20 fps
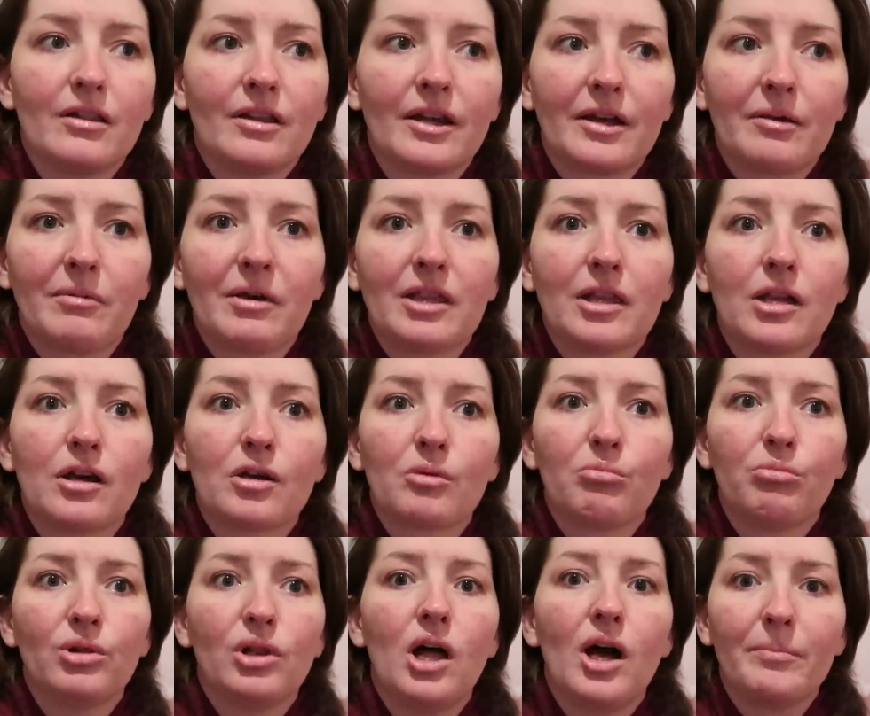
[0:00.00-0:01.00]
Like my lung
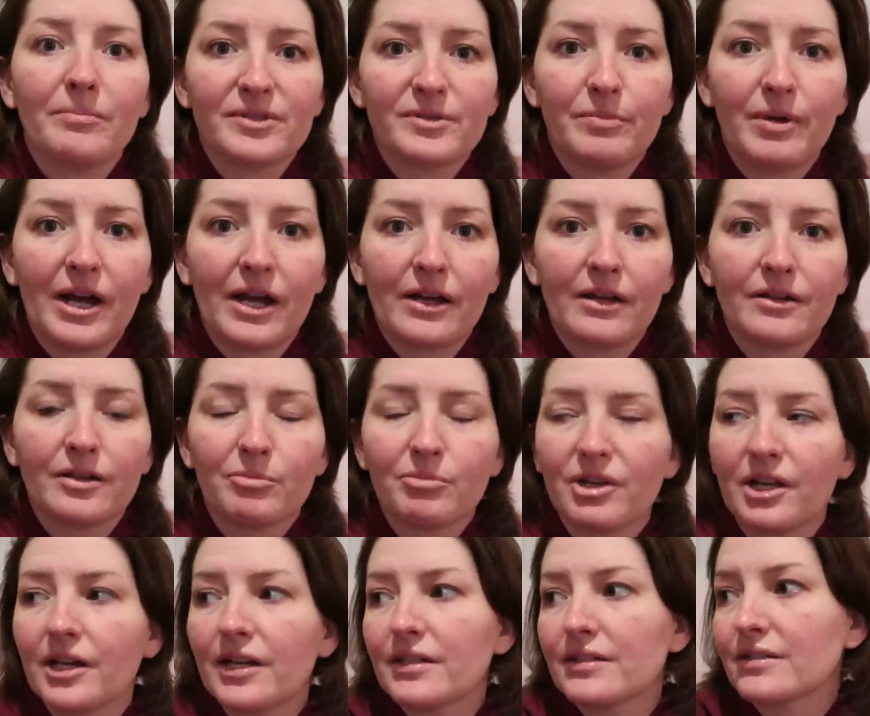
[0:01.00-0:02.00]
plops back into
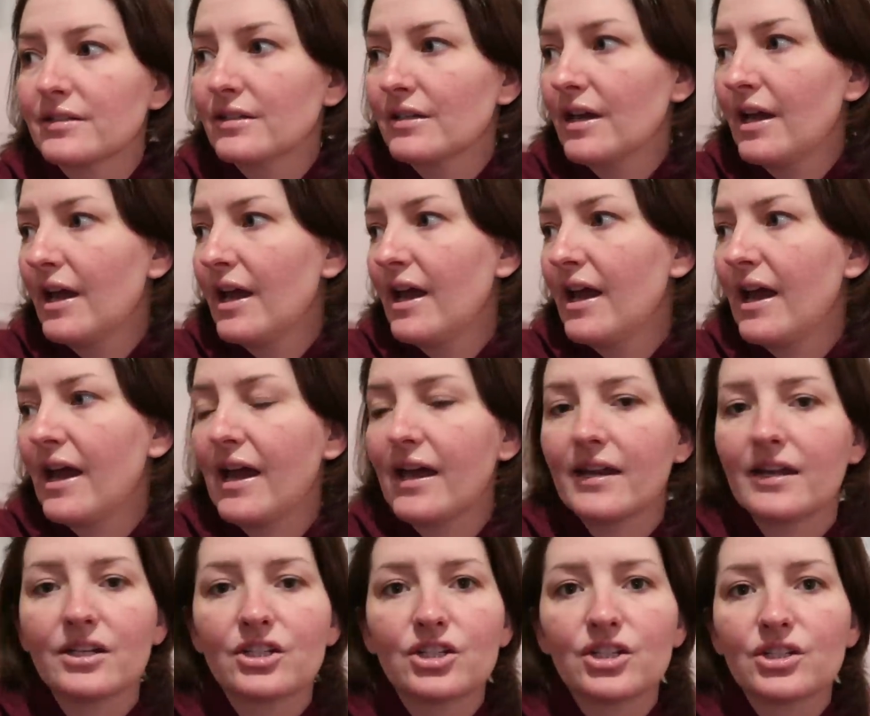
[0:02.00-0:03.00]
place
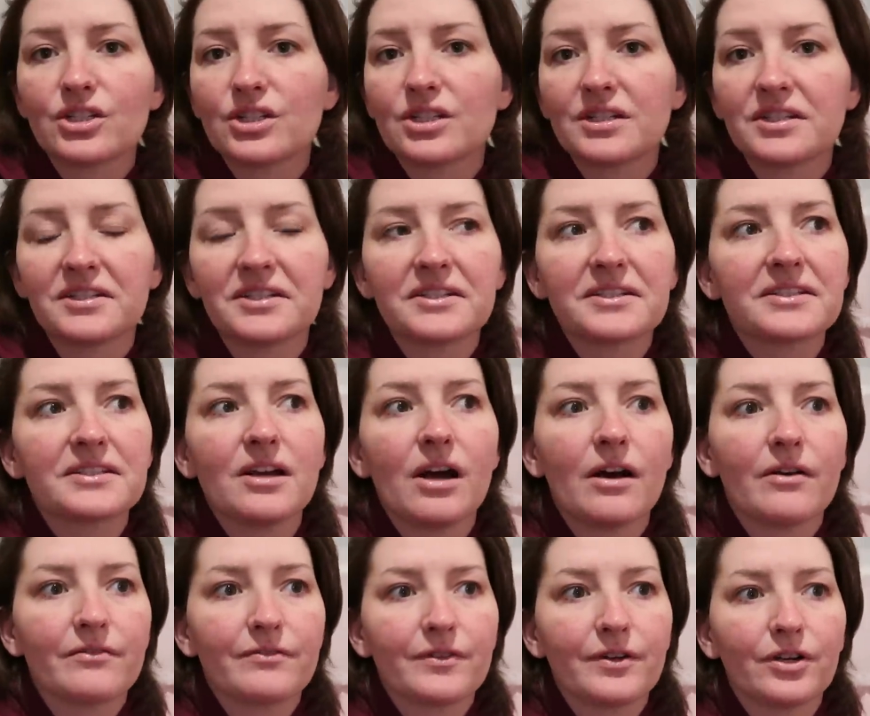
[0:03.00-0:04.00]
and it just does
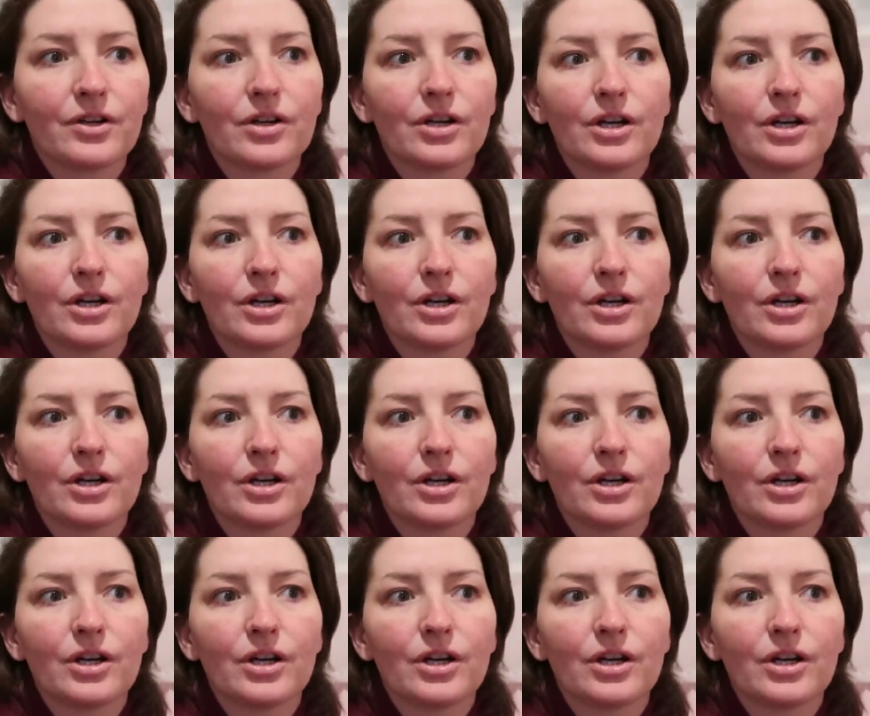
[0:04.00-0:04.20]
not feel